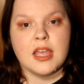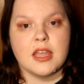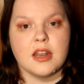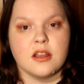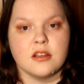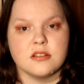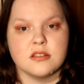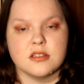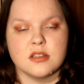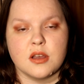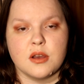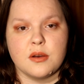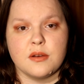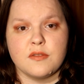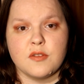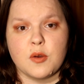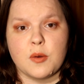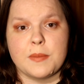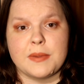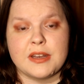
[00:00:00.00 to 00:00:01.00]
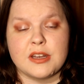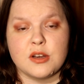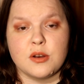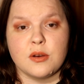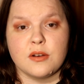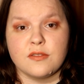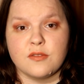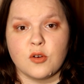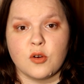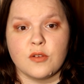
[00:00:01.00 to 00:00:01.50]
and also if you want me to
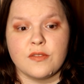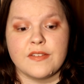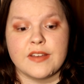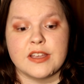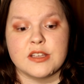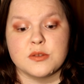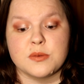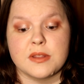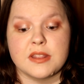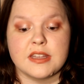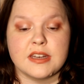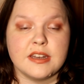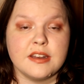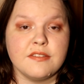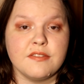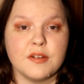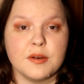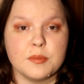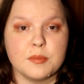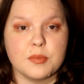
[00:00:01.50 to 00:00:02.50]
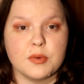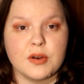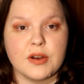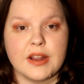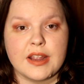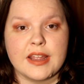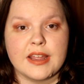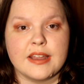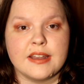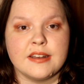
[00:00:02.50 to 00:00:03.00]
do a full face with a different
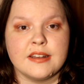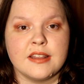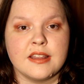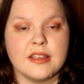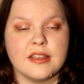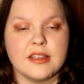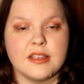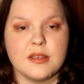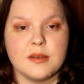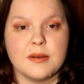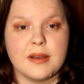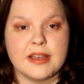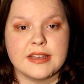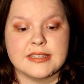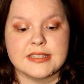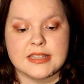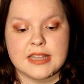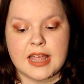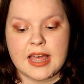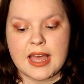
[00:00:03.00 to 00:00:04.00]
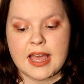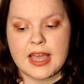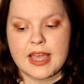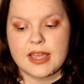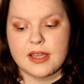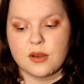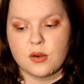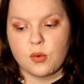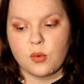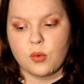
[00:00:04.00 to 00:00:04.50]
brand that you guys
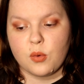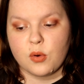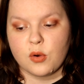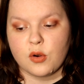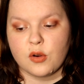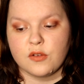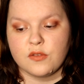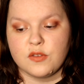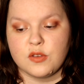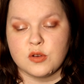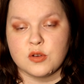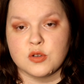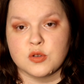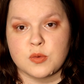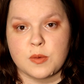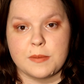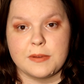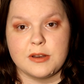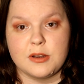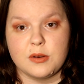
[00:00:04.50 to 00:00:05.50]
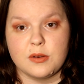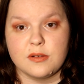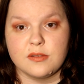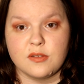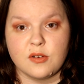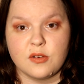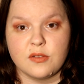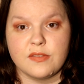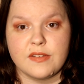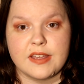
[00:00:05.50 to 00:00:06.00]
like or if you just want me to do a
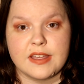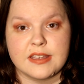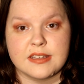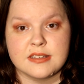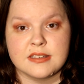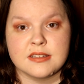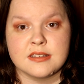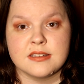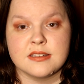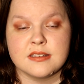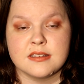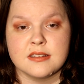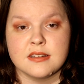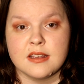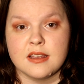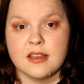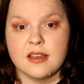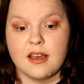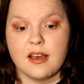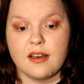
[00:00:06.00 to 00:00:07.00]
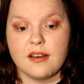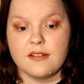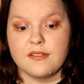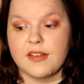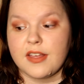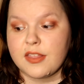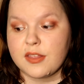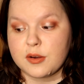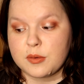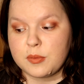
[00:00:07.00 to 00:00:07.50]
full face of
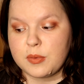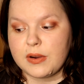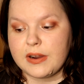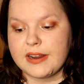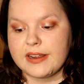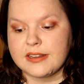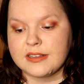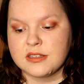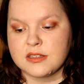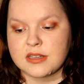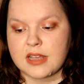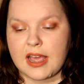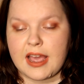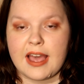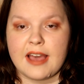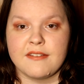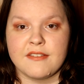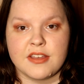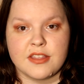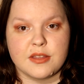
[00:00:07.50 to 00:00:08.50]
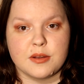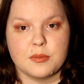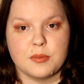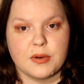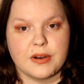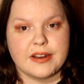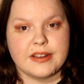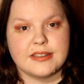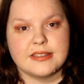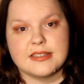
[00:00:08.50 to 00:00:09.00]
other brands. I have other
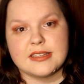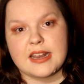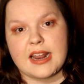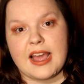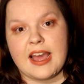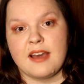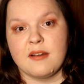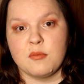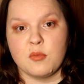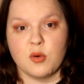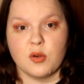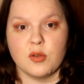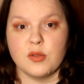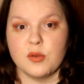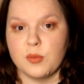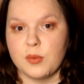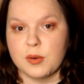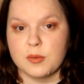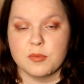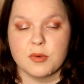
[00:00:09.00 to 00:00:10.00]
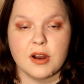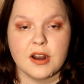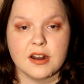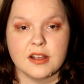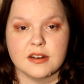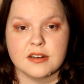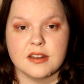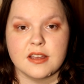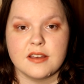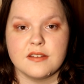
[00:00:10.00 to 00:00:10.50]
brands that I have more than one
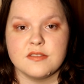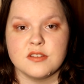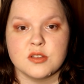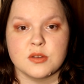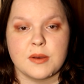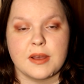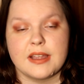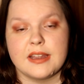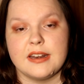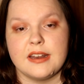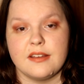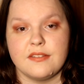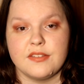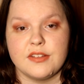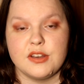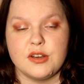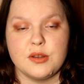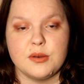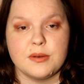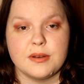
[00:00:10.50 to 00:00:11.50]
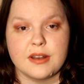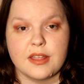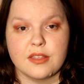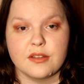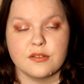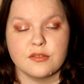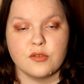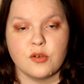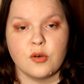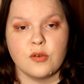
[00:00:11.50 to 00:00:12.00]
product of, so I can definitely do
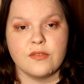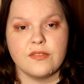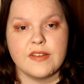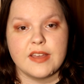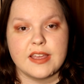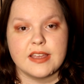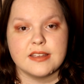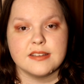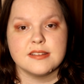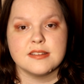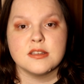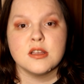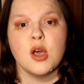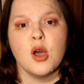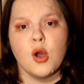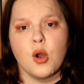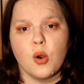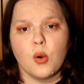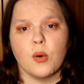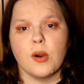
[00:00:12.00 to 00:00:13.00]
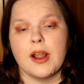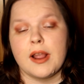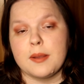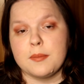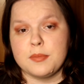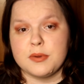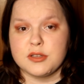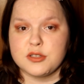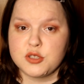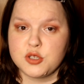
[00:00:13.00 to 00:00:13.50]
another full face, or I
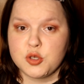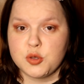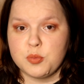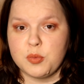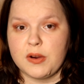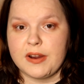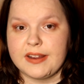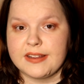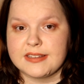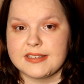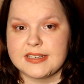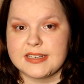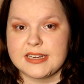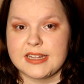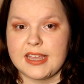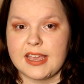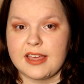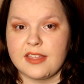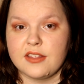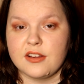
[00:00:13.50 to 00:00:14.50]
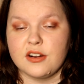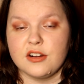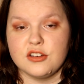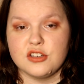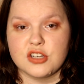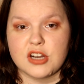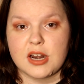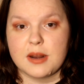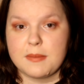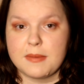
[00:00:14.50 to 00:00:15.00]
can put two brands together
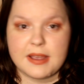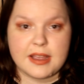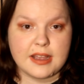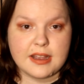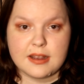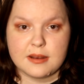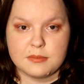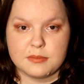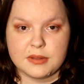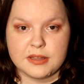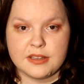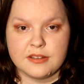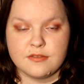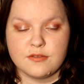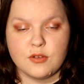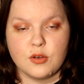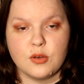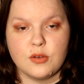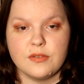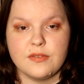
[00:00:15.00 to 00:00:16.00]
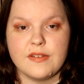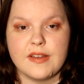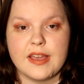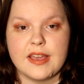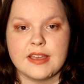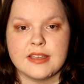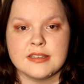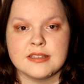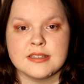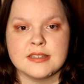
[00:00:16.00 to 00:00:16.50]
and try to make a complete full
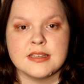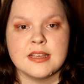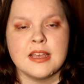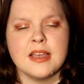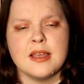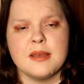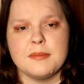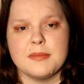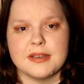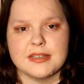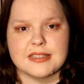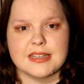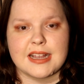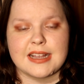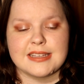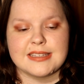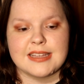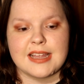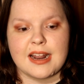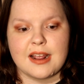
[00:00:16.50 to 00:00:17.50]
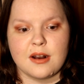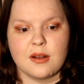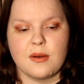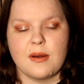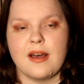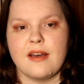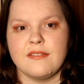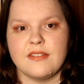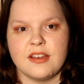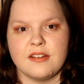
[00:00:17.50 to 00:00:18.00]
face, because like I said, I
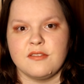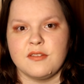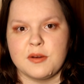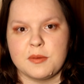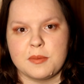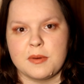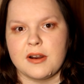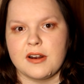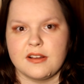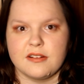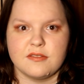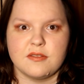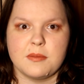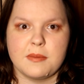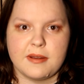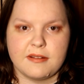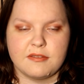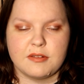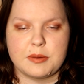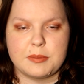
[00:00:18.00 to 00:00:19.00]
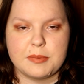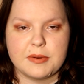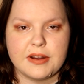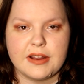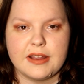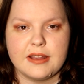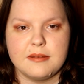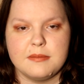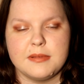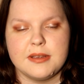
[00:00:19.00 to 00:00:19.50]
don't have every product from every
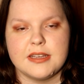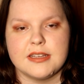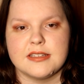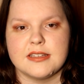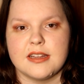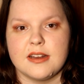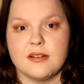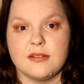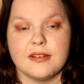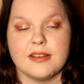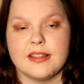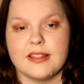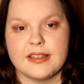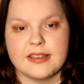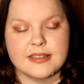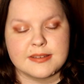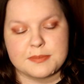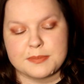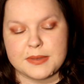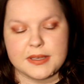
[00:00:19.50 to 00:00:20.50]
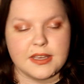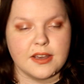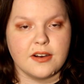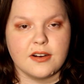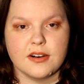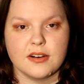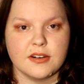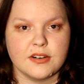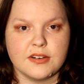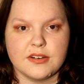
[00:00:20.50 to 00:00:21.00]
brand, because I don't get like PR
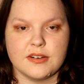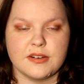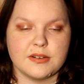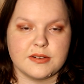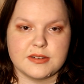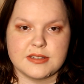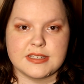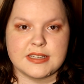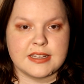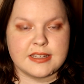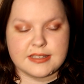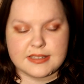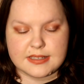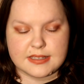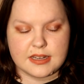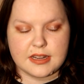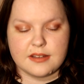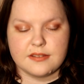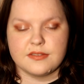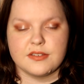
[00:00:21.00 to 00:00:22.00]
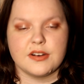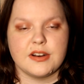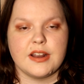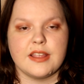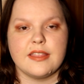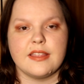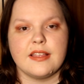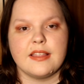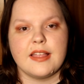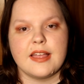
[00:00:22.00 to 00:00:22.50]
or sent stuff or
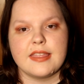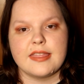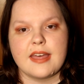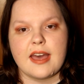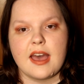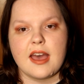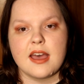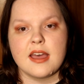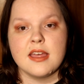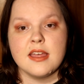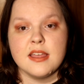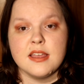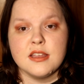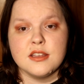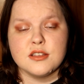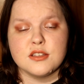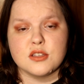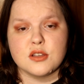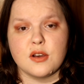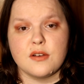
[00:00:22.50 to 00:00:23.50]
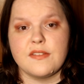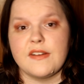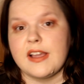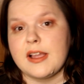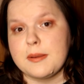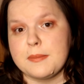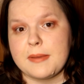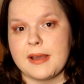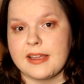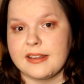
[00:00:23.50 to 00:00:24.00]
anything like that, so if I
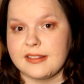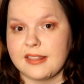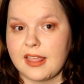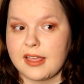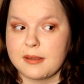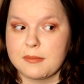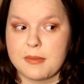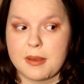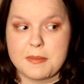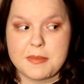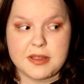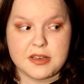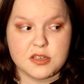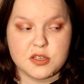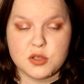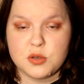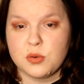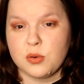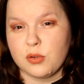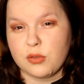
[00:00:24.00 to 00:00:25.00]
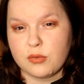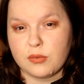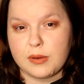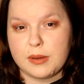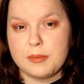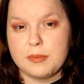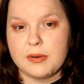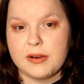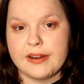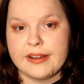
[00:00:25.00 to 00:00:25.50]
combined like maybe two or
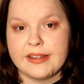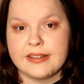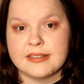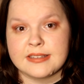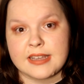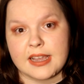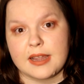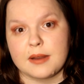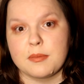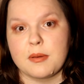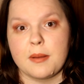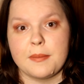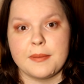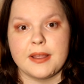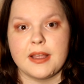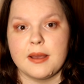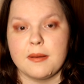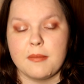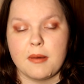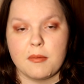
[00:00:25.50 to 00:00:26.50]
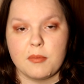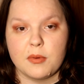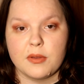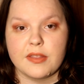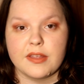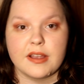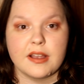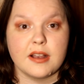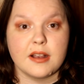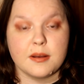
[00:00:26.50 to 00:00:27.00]
three brands, I could probably come up
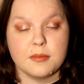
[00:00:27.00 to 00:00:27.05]
with like a